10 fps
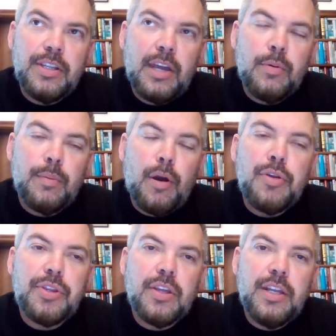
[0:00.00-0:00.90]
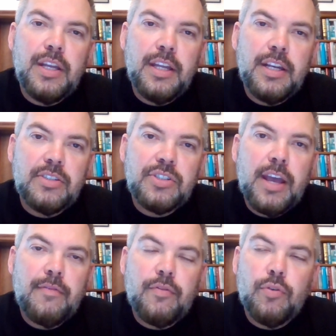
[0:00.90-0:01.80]
they were both in a
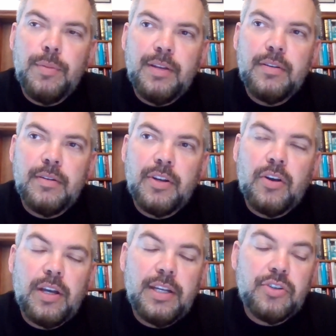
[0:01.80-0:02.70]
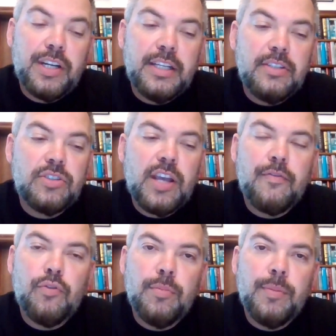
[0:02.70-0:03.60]
chat forum, a Chinese
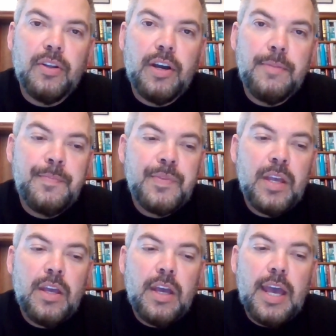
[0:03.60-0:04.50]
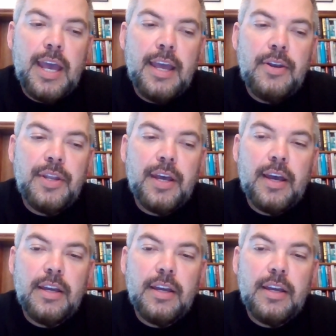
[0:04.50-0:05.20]
chat forum online, and